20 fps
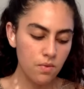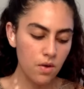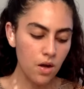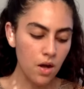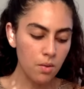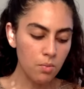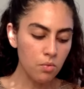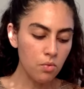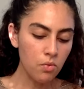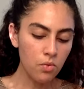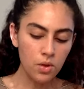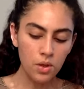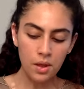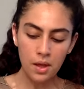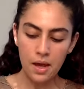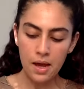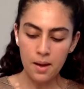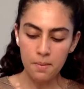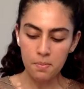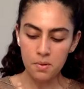I'm really
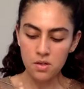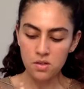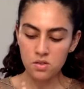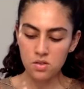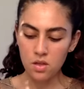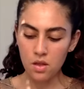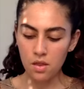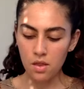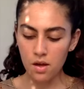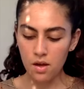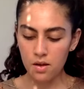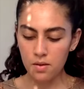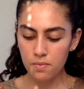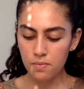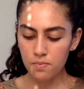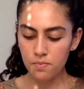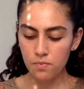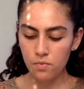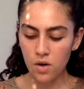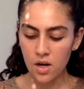happy to see that,
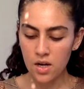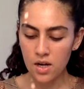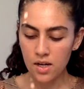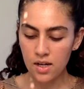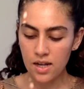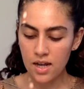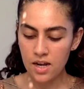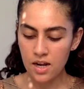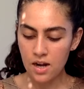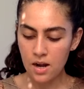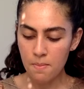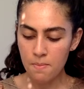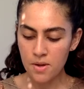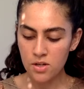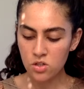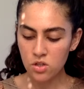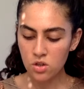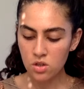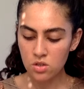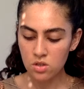right? Again, and I
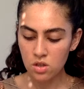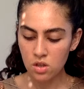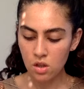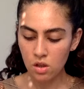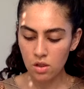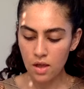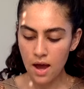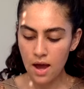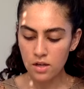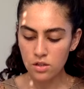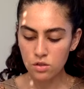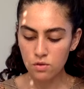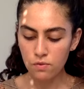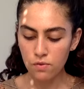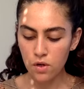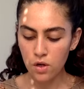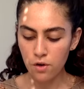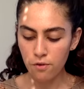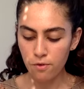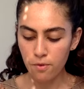mentioned this in the last
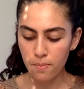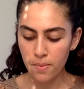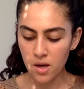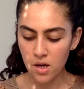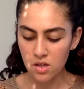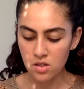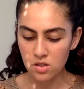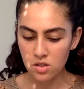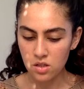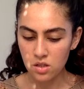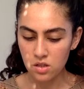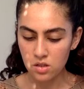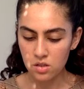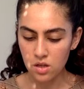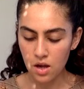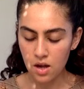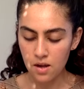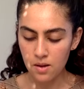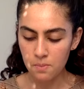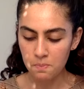video for Pisces,
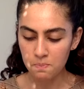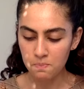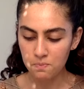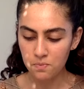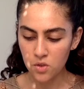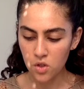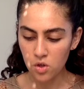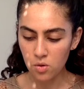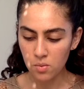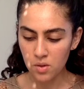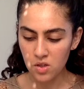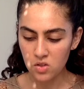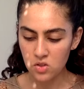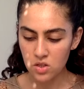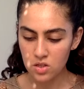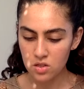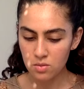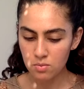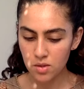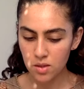you know, because
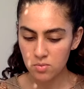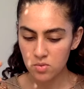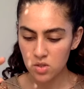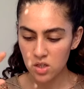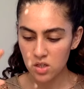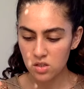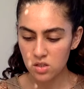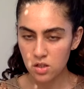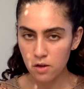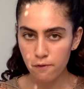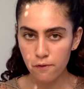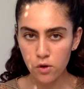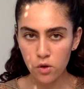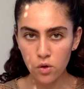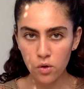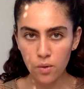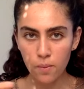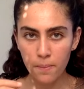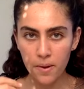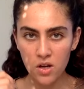sometimes it is
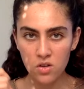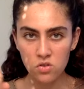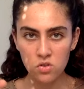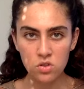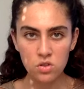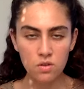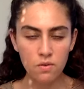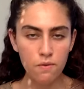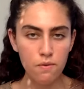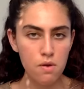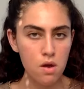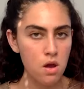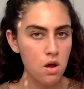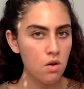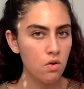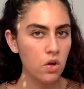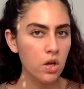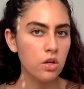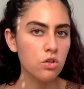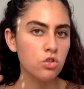difficult. Pisces is a
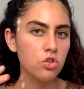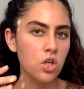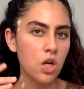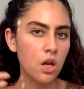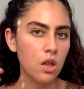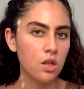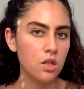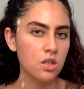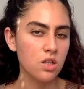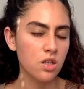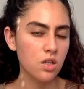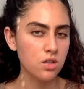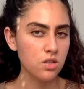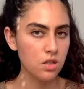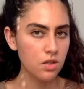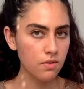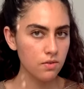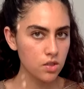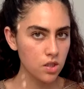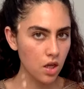very energetically
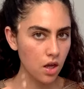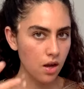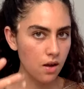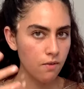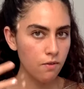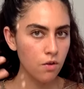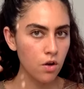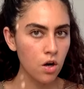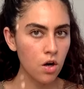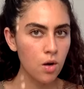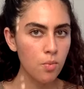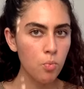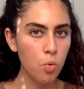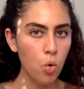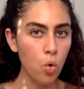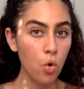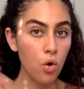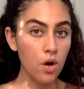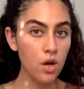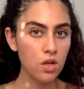sensitive sign, very
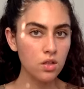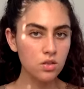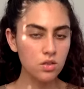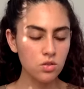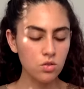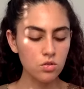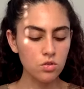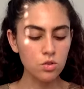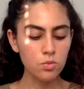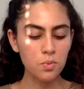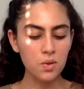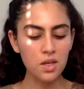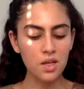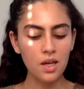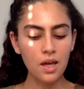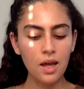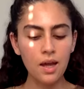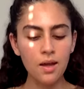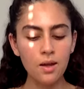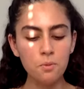porous, so to speak.
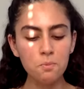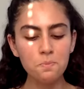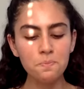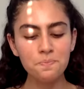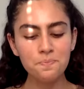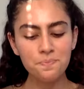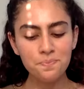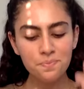And